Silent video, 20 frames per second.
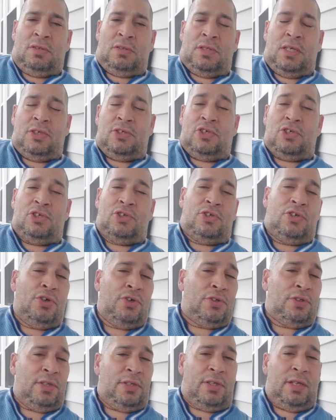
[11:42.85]
They just
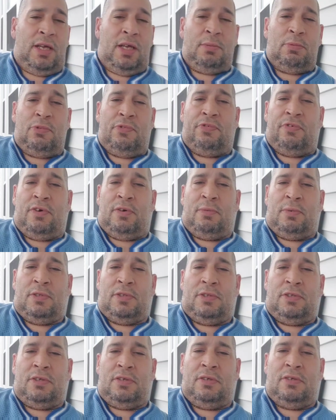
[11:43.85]
took the table from
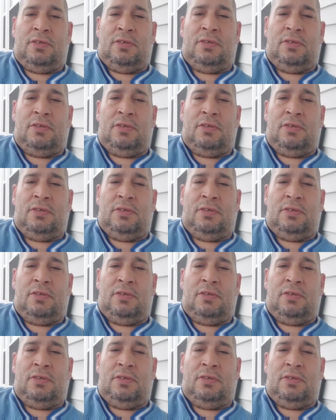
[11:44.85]
us,